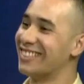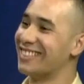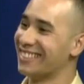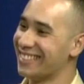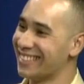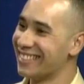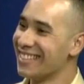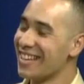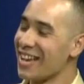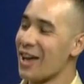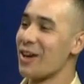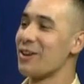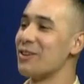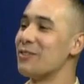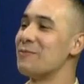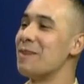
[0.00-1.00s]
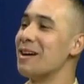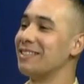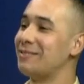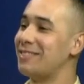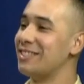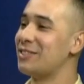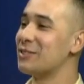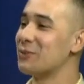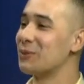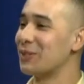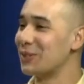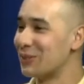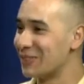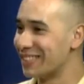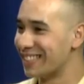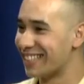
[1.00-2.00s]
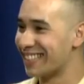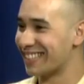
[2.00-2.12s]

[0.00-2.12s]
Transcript: I don't know if my teachers would agree.